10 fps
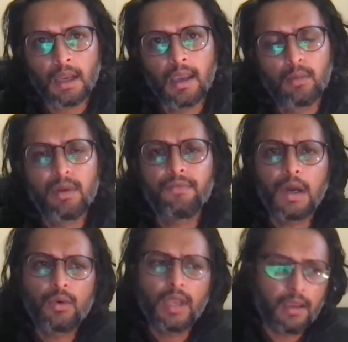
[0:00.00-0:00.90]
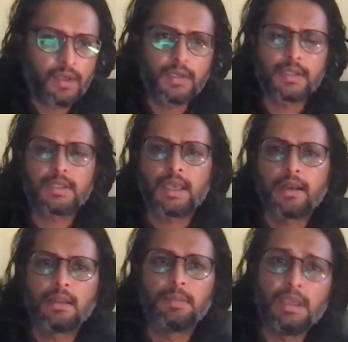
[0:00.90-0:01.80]
And we found evidence
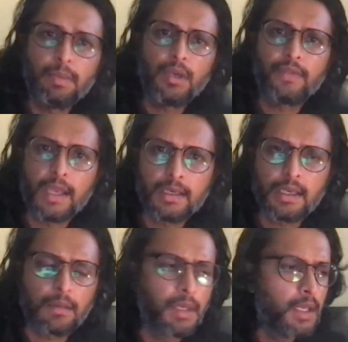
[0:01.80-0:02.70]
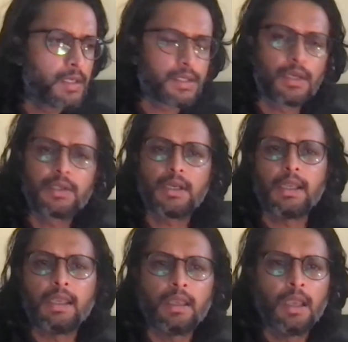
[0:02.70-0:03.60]
that the people of that time
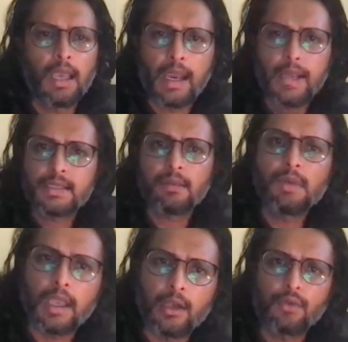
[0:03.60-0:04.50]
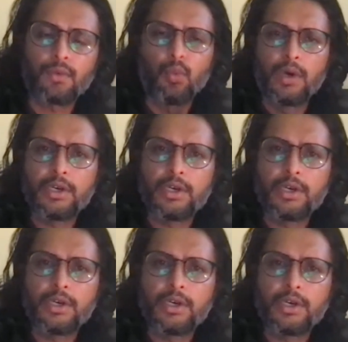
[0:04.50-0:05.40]
certainly had some kind of
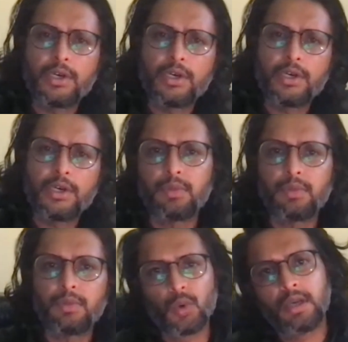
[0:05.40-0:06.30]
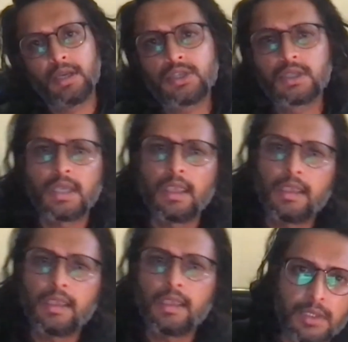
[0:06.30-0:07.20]
worship, ritual, or
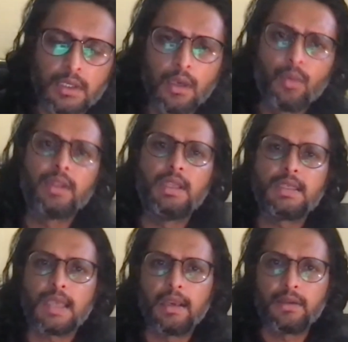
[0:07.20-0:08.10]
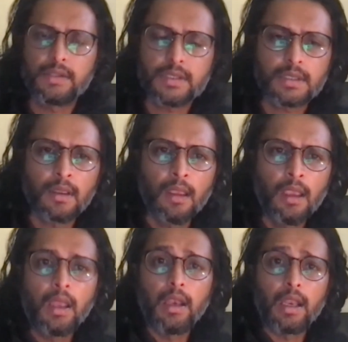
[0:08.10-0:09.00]
religious engagement with these idols.
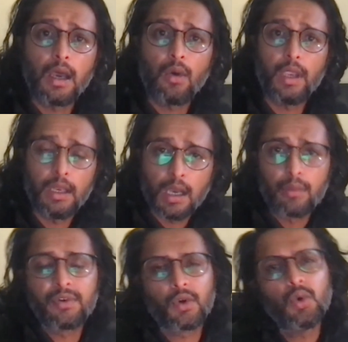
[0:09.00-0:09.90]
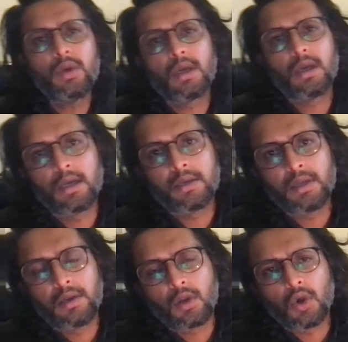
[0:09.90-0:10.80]
Now, in our own
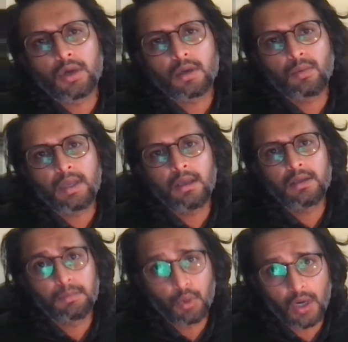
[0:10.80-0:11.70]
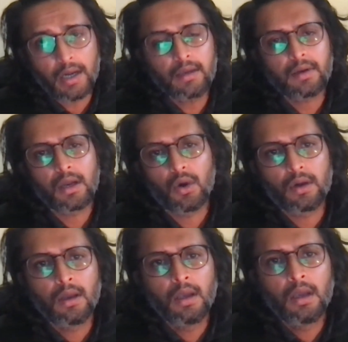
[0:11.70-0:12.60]
record, the Puranic record,
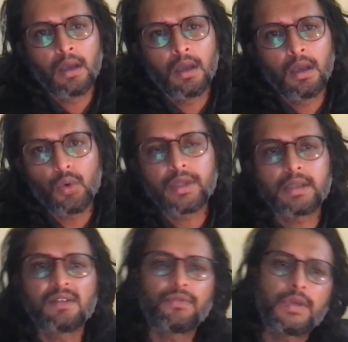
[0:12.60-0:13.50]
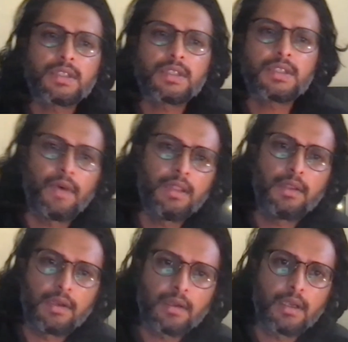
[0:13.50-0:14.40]
we know that the first
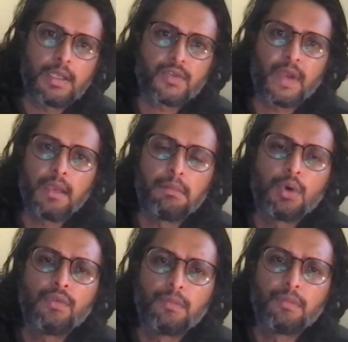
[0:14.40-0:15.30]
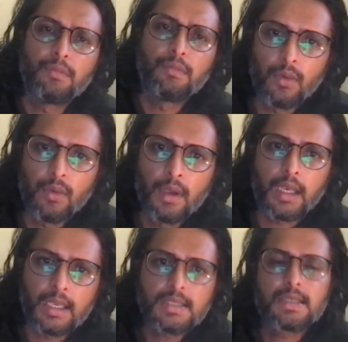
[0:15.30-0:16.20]
Manvantar, Swayambhuv Manu,
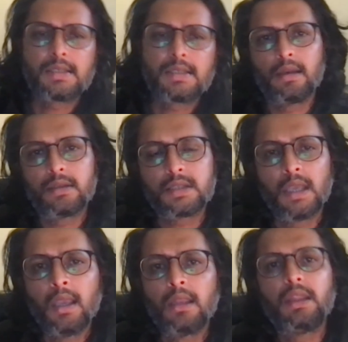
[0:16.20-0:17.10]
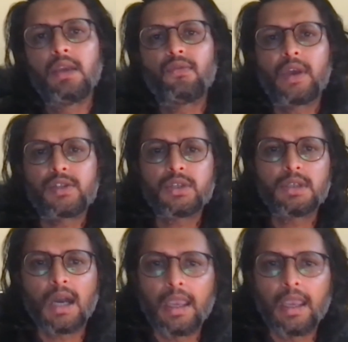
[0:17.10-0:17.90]
and his descendants, they fashioned